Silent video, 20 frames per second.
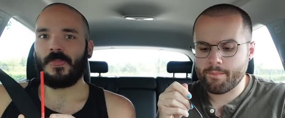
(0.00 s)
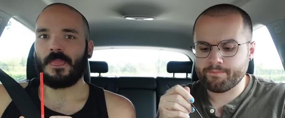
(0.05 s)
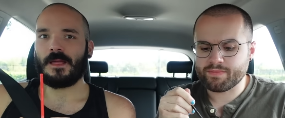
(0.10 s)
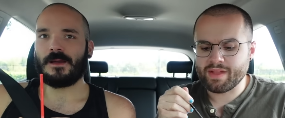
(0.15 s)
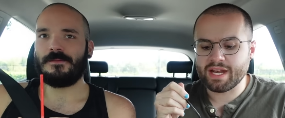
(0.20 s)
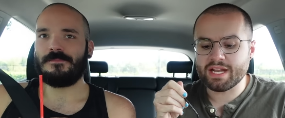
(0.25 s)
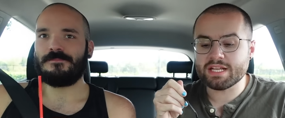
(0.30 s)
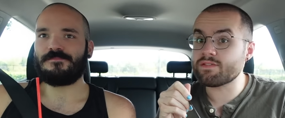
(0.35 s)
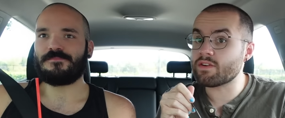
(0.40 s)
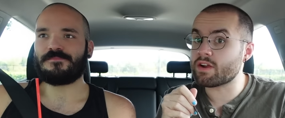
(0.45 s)

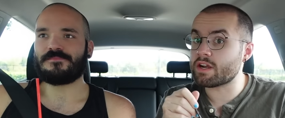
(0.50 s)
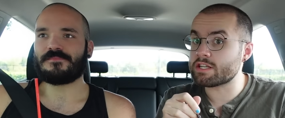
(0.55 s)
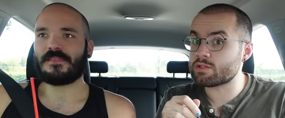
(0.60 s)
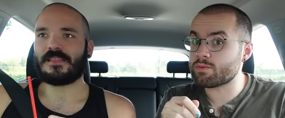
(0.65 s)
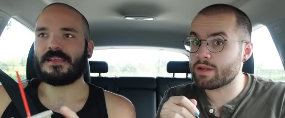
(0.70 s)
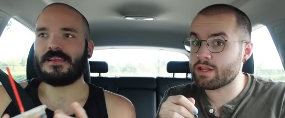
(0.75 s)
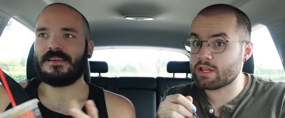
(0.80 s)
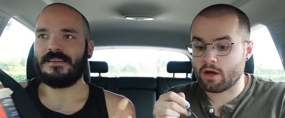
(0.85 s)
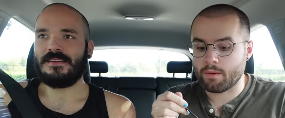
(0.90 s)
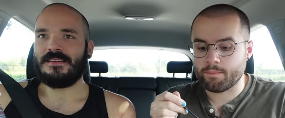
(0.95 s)
Speaker 1: It is very
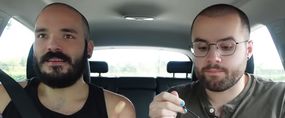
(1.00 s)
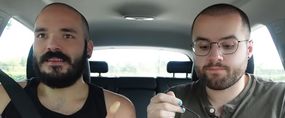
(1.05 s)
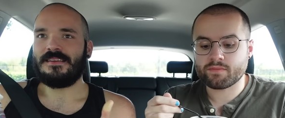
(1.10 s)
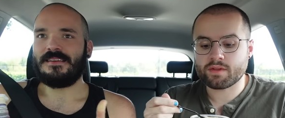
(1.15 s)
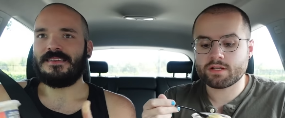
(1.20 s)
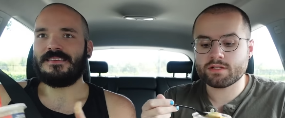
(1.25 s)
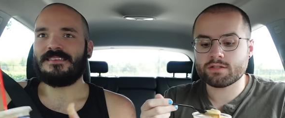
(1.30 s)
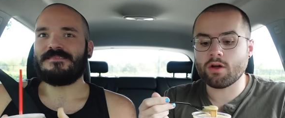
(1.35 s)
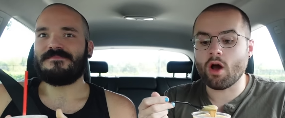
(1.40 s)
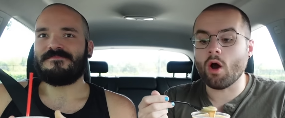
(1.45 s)
sweet though.
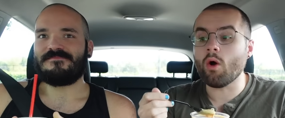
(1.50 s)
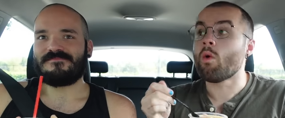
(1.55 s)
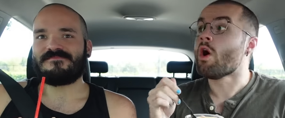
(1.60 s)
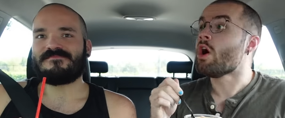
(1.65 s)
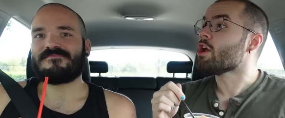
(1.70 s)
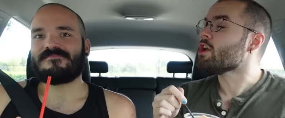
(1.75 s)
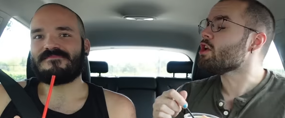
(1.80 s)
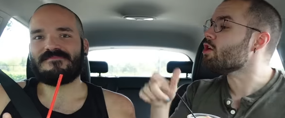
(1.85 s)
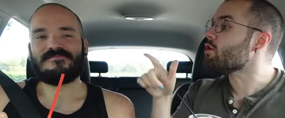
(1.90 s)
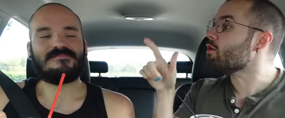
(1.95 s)
Oh,
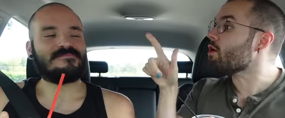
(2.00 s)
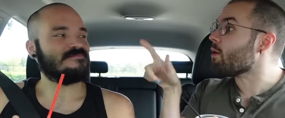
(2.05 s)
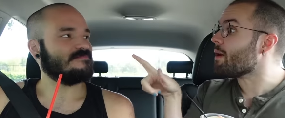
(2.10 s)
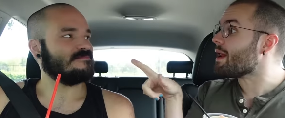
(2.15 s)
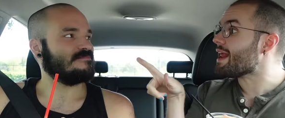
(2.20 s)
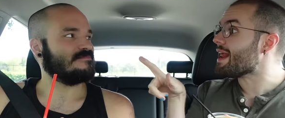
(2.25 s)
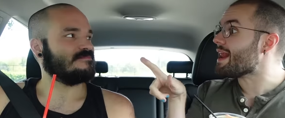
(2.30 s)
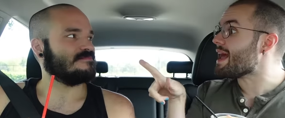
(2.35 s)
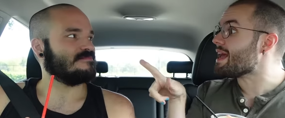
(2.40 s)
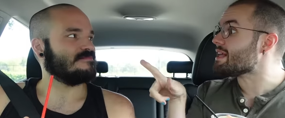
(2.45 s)
you know what
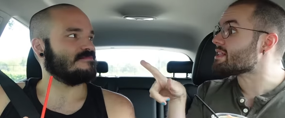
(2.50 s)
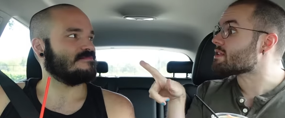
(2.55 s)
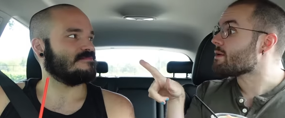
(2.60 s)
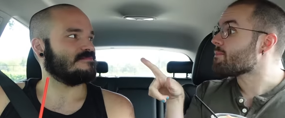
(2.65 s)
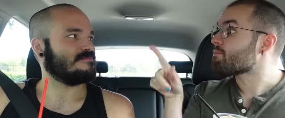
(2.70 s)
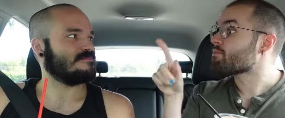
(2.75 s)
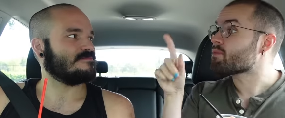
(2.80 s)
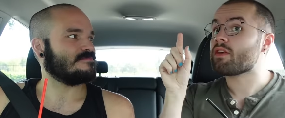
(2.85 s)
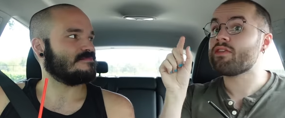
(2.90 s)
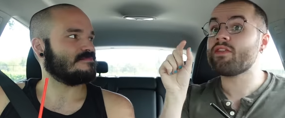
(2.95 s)
it is?
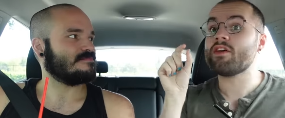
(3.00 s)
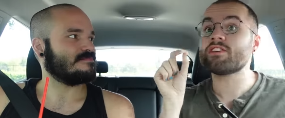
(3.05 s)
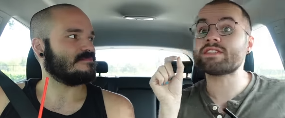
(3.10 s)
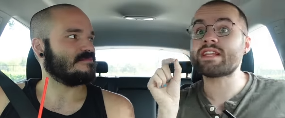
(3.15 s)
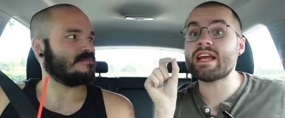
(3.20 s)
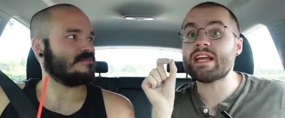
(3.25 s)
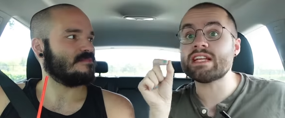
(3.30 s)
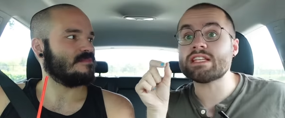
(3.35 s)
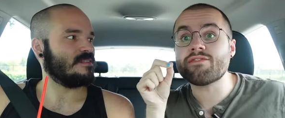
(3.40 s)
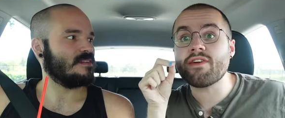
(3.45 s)
There's a
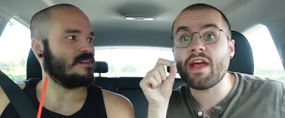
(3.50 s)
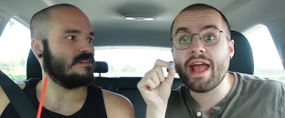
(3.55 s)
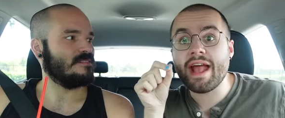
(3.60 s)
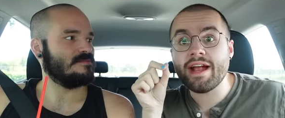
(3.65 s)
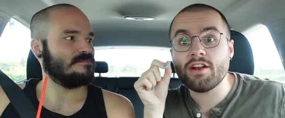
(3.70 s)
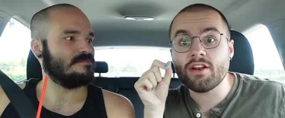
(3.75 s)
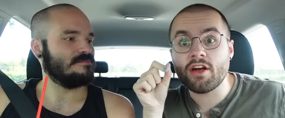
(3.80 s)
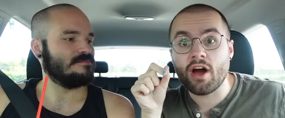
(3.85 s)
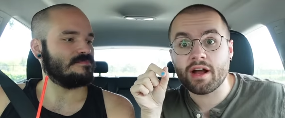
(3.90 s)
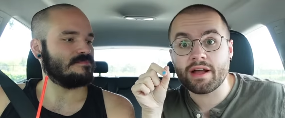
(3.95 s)
hint of
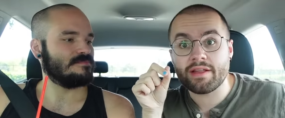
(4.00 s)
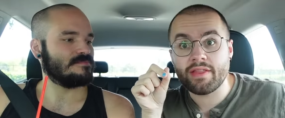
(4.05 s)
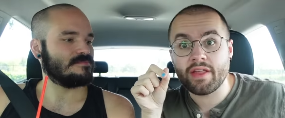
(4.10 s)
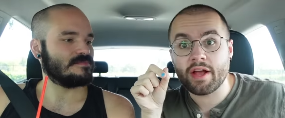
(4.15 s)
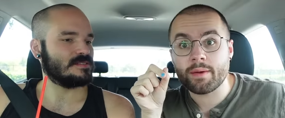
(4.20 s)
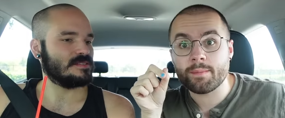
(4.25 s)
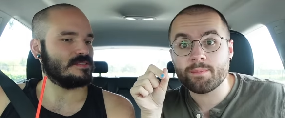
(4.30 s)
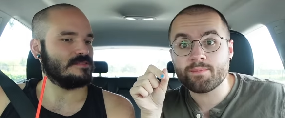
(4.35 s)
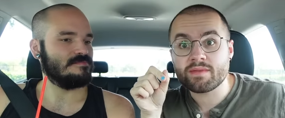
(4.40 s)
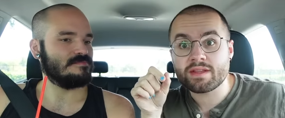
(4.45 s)
eggnog in
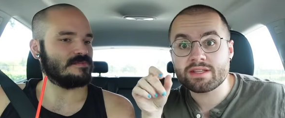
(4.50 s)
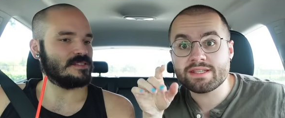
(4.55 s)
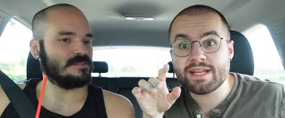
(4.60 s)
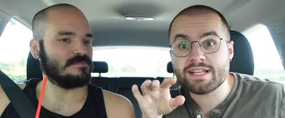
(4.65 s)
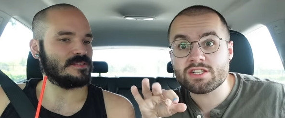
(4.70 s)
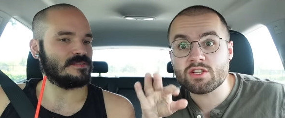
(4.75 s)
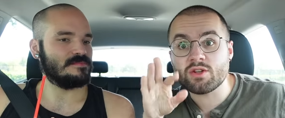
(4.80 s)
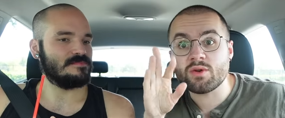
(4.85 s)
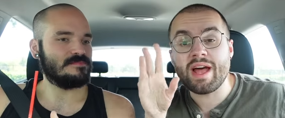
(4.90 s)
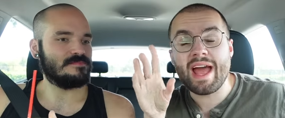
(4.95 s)
there. It
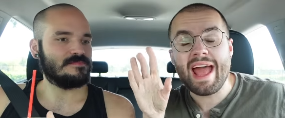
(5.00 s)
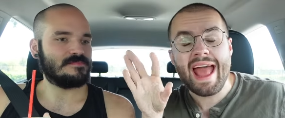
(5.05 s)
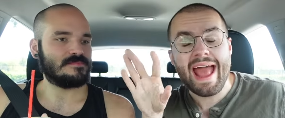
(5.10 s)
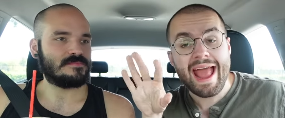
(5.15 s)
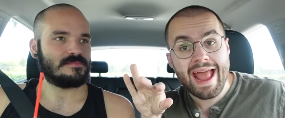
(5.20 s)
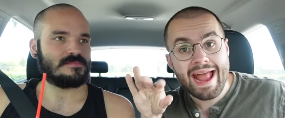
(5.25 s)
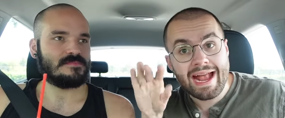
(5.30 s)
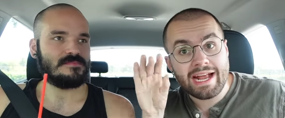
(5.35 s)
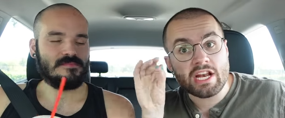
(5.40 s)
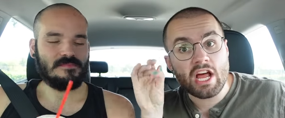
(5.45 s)
tastes a little
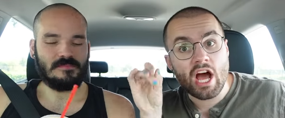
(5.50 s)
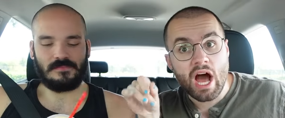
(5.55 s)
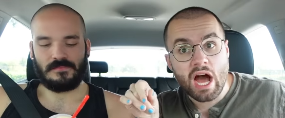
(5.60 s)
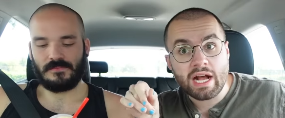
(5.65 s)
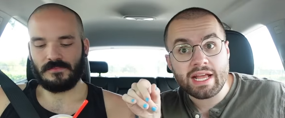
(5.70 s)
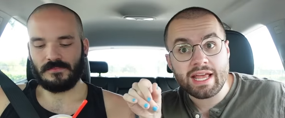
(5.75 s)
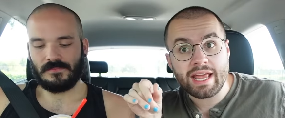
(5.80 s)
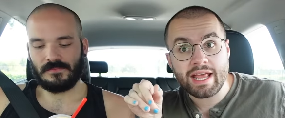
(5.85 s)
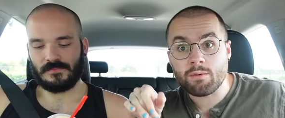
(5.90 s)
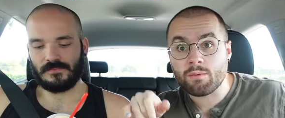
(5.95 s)

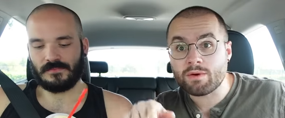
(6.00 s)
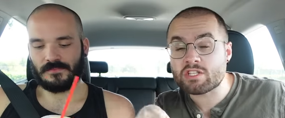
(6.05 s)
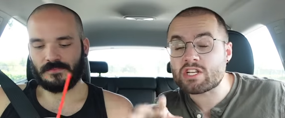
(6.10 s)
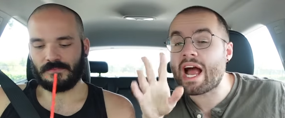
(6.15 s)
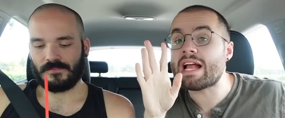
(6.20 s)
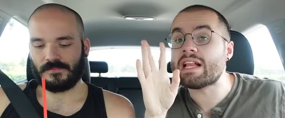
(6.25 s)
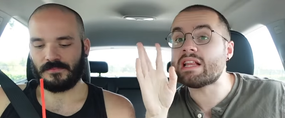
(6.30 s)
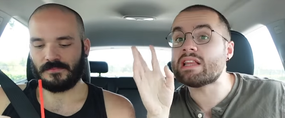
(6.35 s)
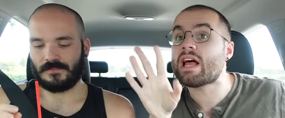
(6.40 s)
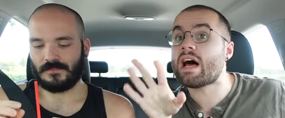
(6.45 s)
eggnoggy, which
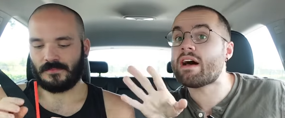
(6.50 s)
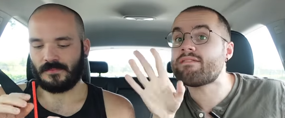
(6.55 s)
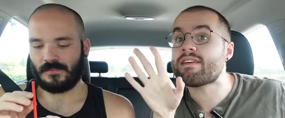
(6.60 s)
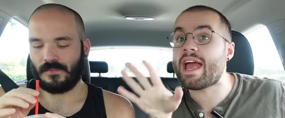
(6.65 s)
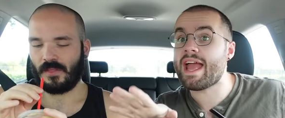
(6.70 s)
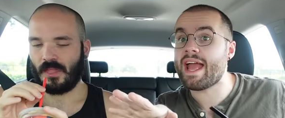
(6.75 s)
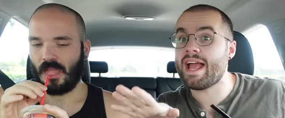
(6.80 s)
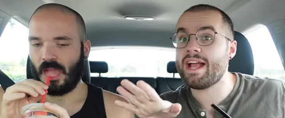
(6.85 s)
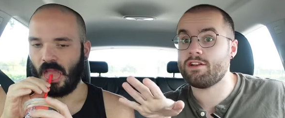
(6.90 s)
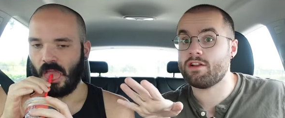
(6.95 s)
I love
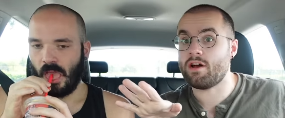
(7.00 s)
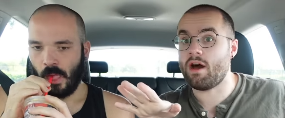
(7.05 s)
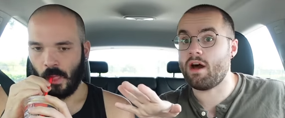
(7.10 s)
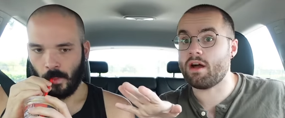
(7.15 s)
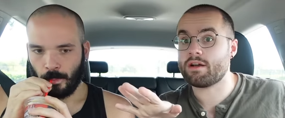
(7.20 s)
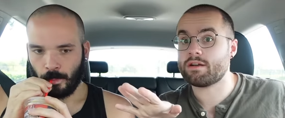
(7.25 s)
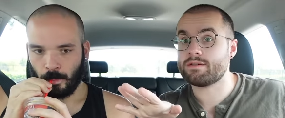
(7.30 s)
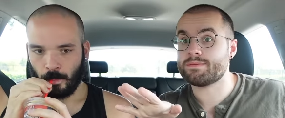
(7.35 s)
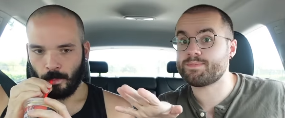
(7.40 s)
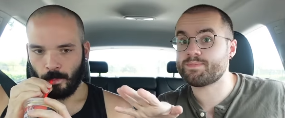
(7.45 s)

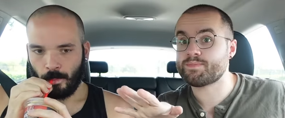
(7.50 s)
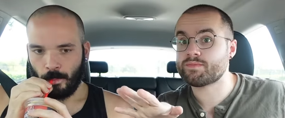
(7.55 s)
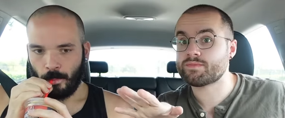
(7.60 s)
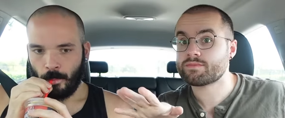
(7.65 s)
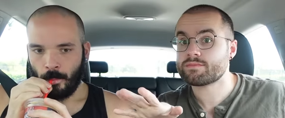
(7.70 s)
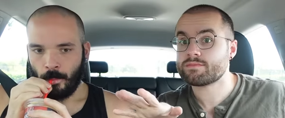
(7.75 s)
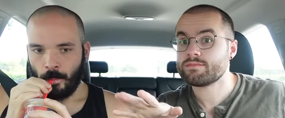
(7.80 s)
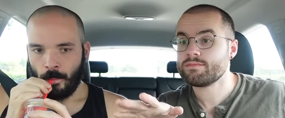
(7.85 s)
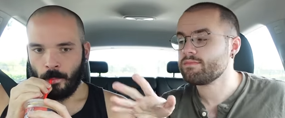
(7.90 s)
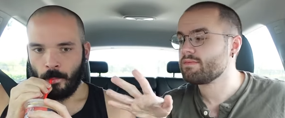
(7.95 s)
eggnog.
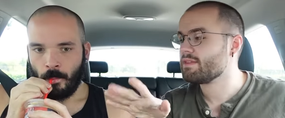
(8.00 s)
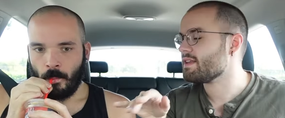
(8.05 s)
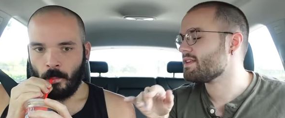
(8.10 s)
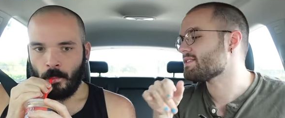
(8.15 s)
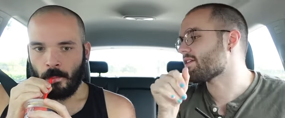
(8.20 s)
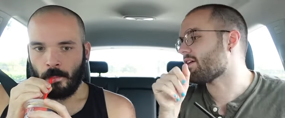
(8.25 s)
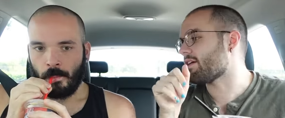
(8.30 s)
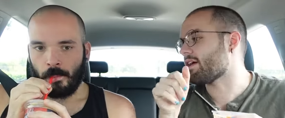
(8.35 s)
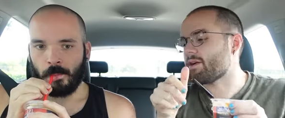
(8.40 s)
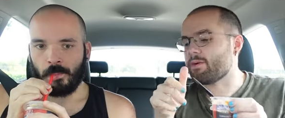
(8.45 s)

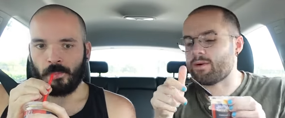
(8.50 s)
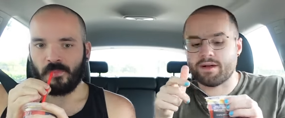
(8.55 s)
Sorry, go